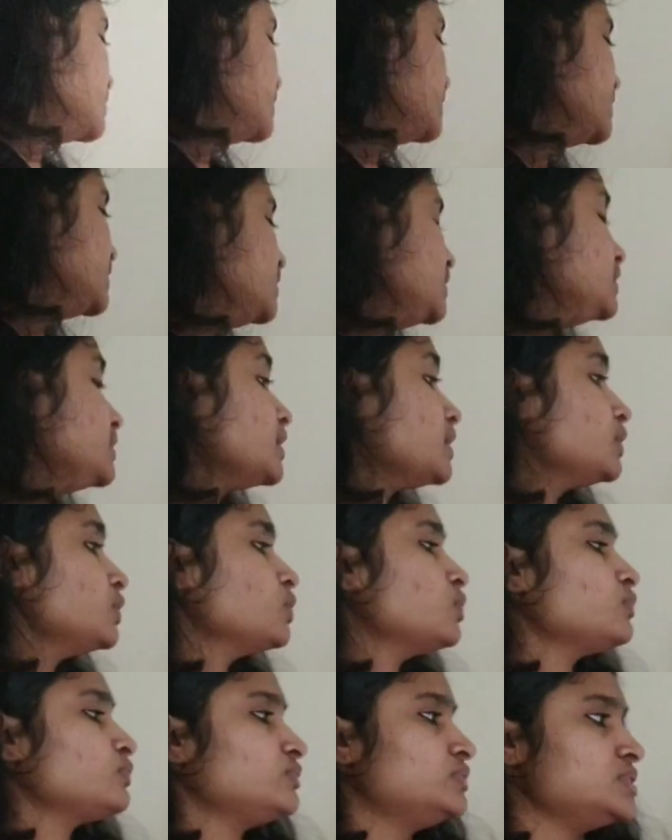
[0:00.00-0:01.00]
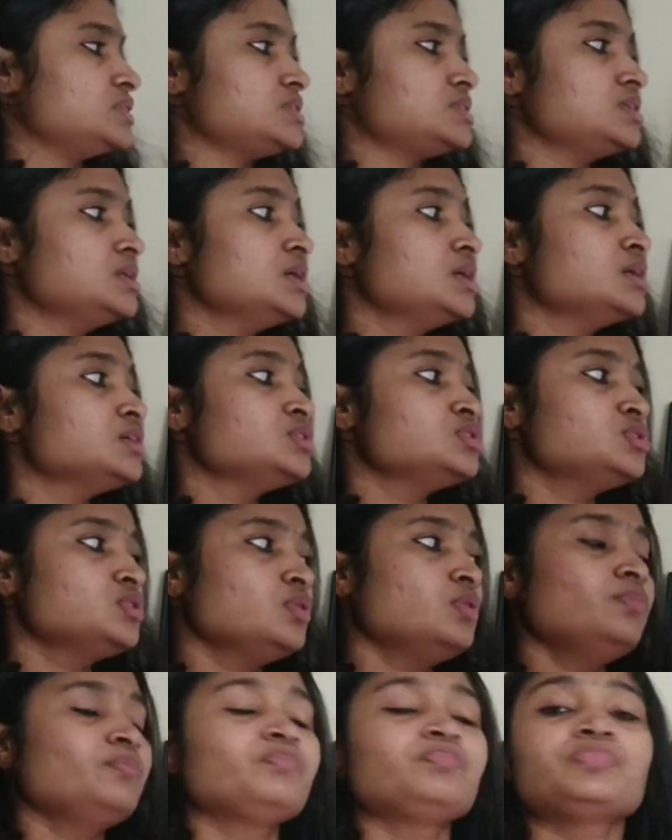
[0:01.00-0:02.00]
D, none of this.
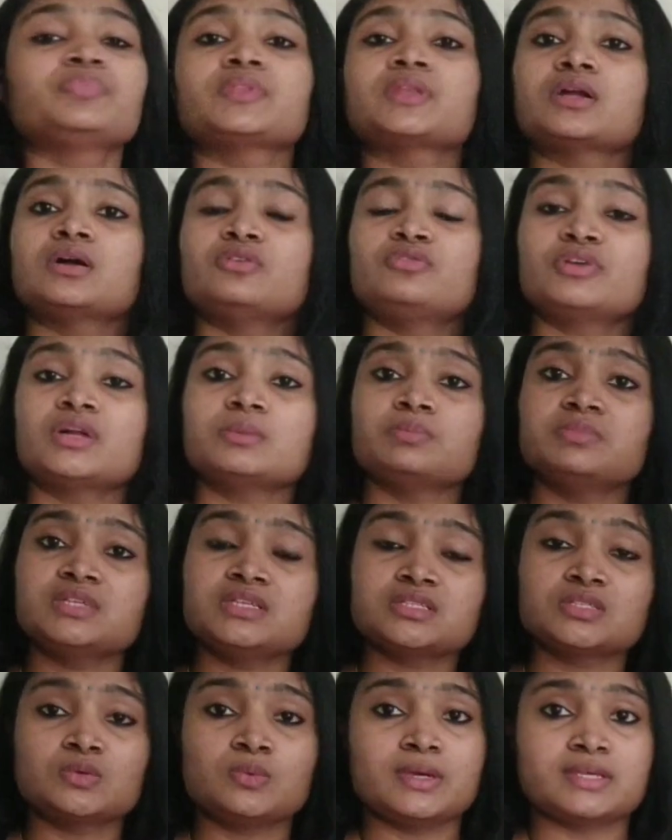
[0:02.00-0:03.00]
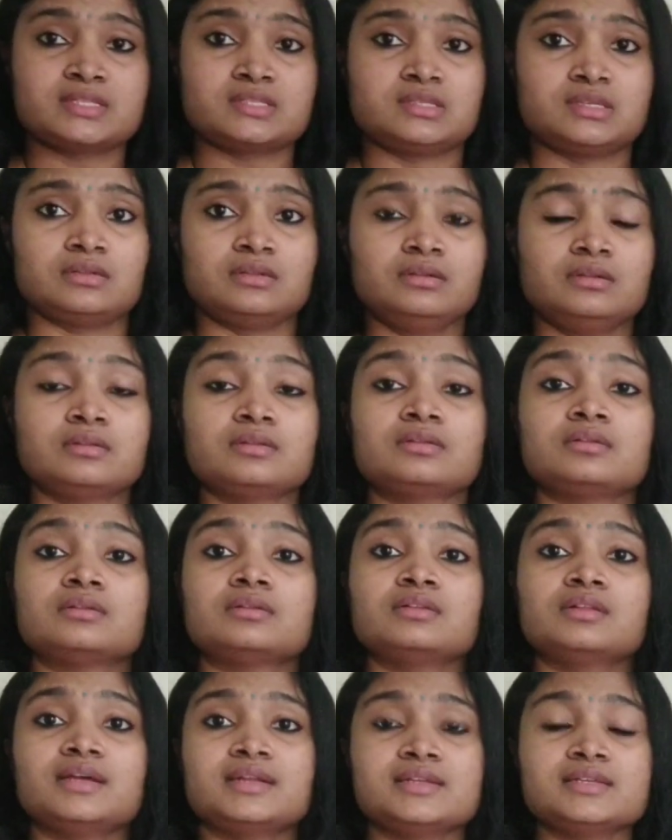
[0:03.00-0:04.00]
So, from this question,
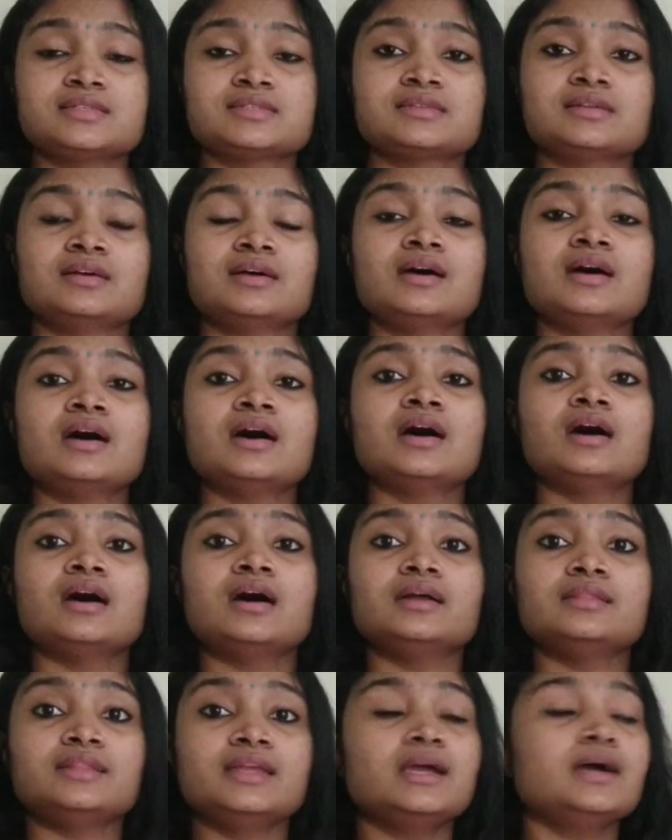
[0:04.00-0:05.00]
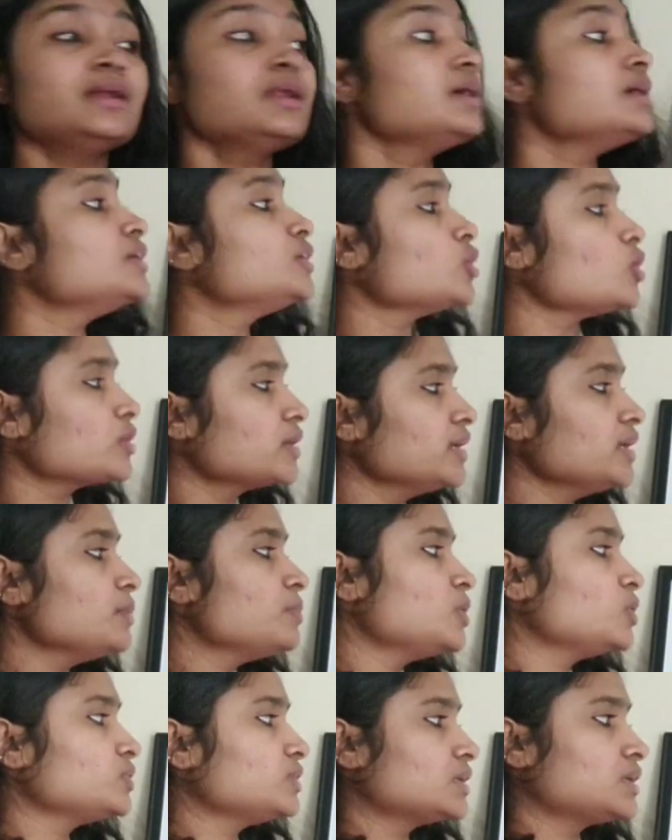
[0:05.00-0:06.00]
that is, they are talking
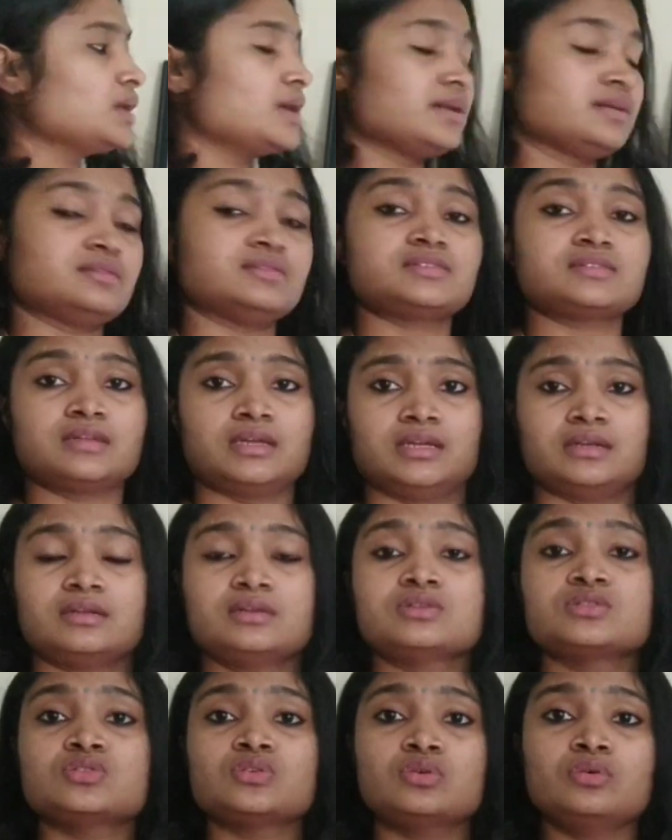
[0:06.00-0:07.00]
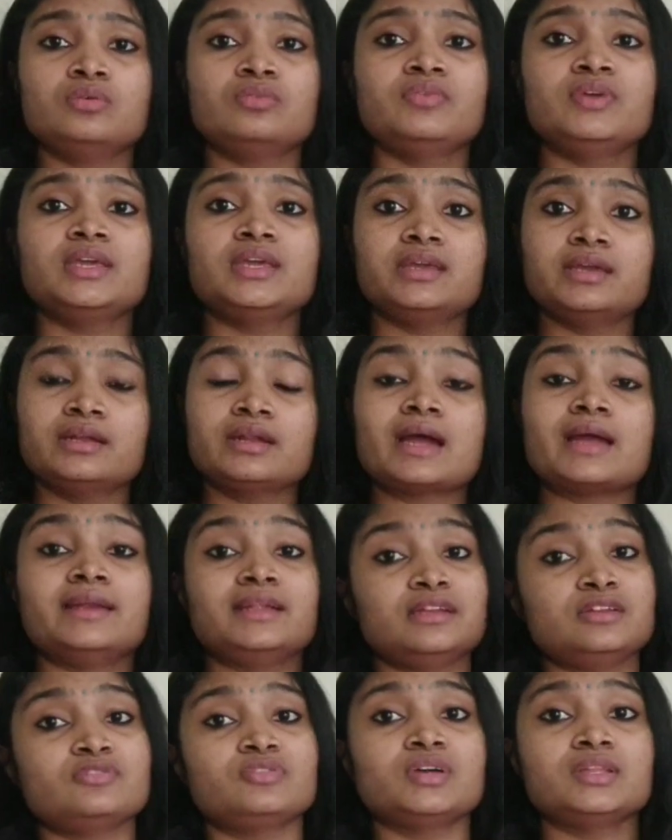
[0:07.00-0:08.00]
about the currents, right? So, we can
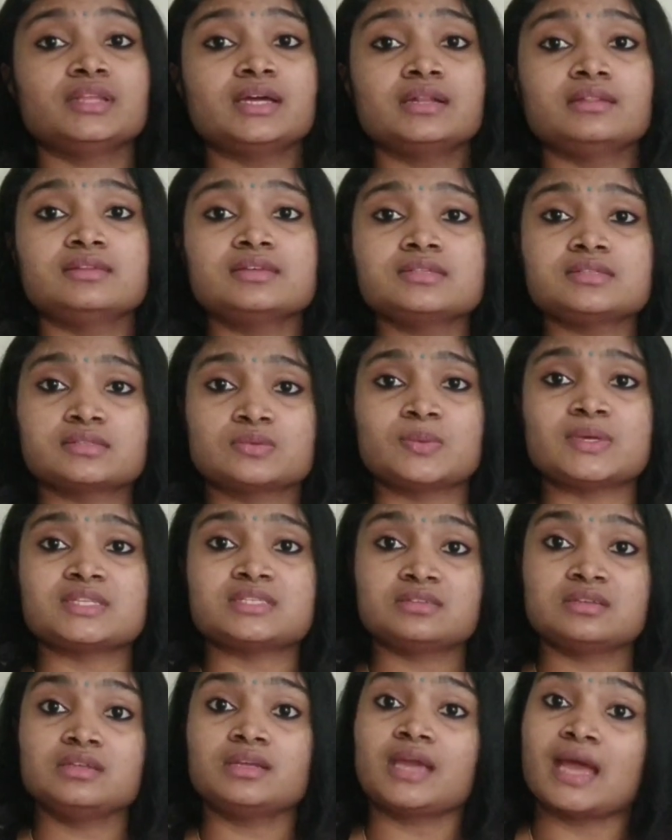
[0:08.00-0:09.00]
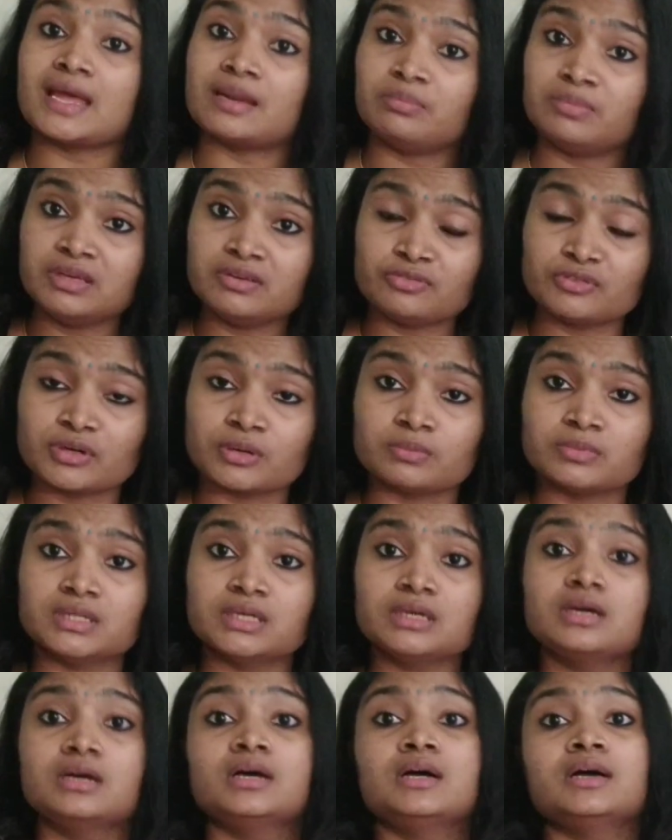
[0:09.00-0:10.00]
identify that this question can be from
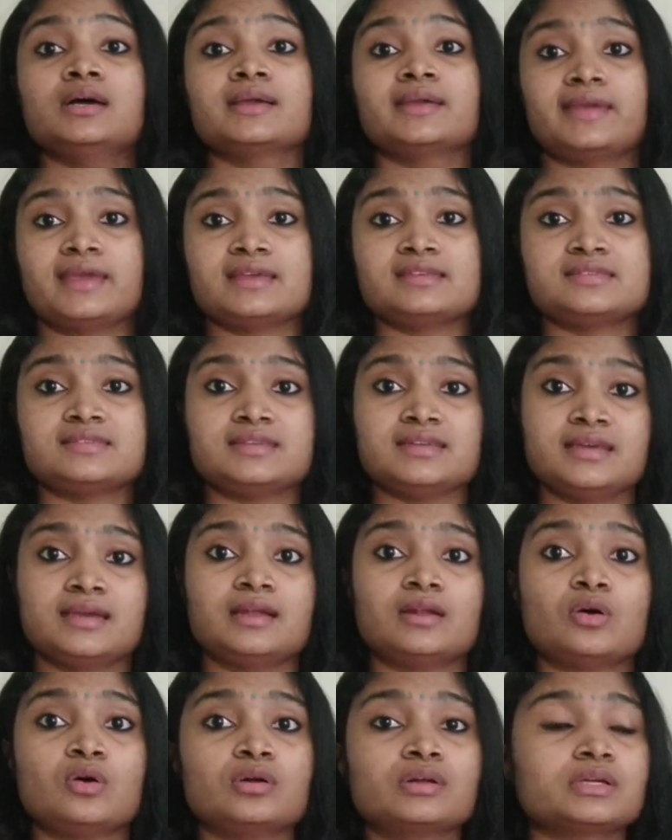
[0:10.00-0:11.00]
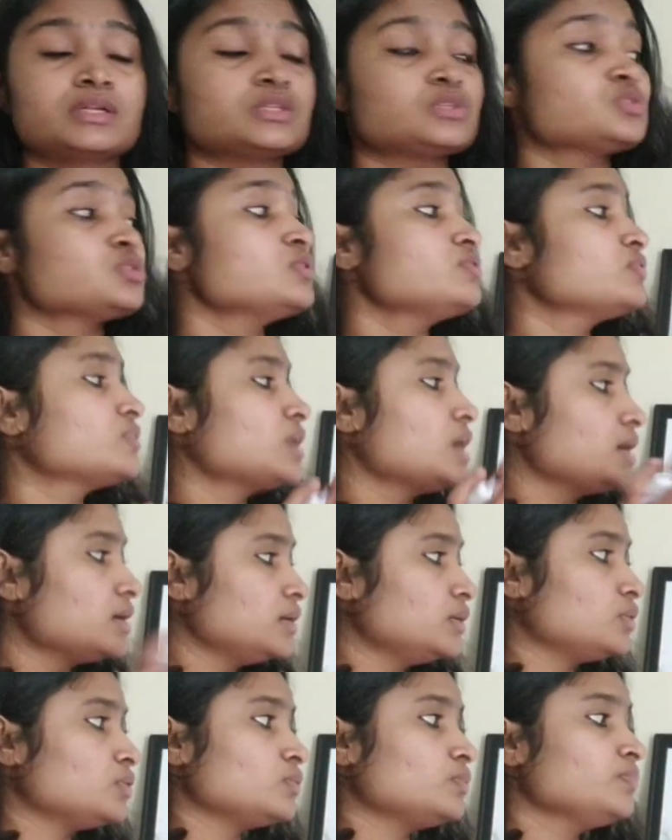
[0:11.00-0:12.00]
the KCL or Kirchhoff
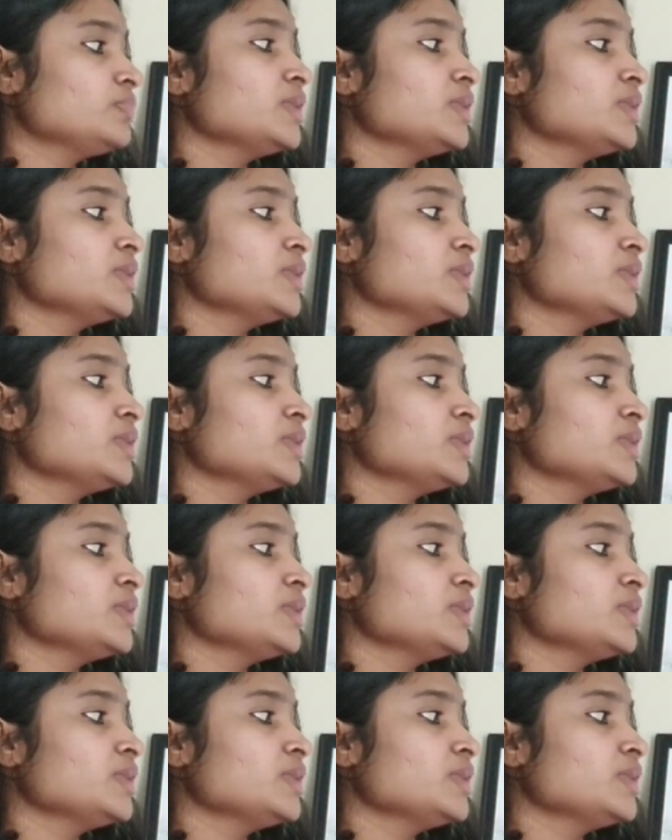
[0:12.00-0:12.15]
current law.